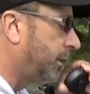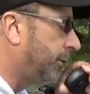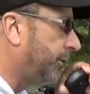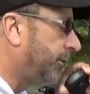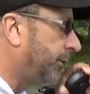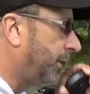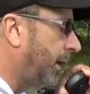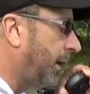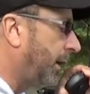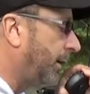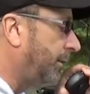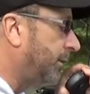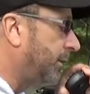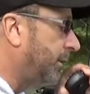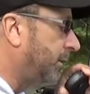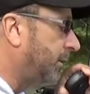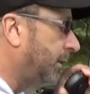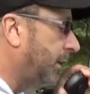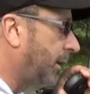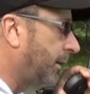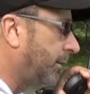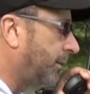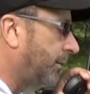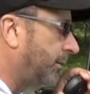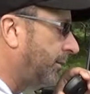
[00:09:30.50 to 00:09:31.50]
you 5 and
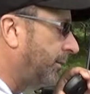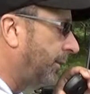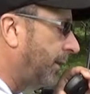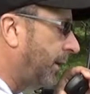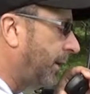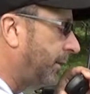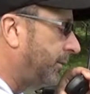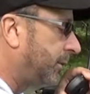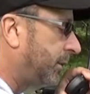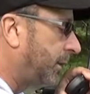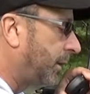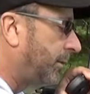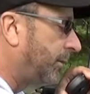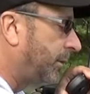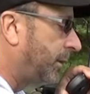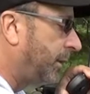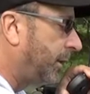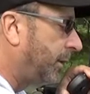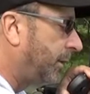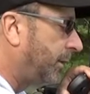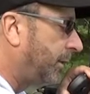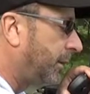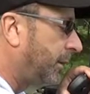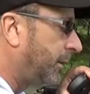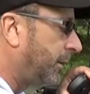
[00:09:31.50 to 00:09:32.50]
7. 5 7
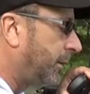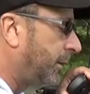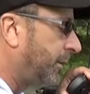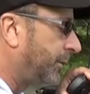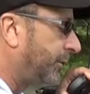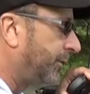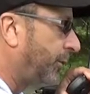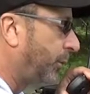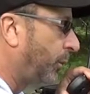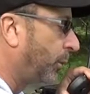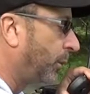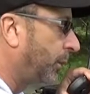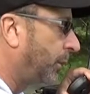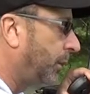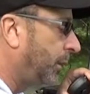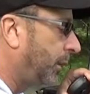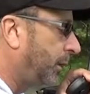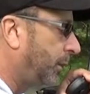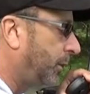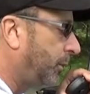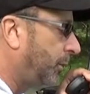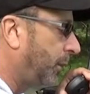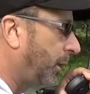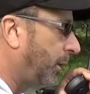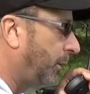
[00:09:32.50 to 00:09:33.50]
here and
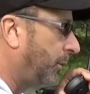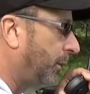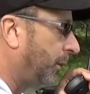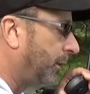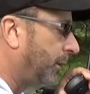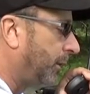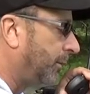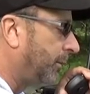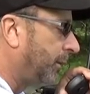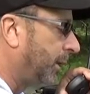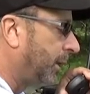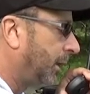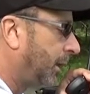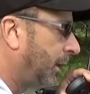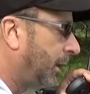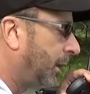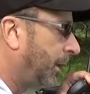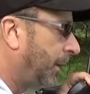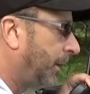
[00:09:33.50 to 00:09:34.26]
1421 uh, over. Roger,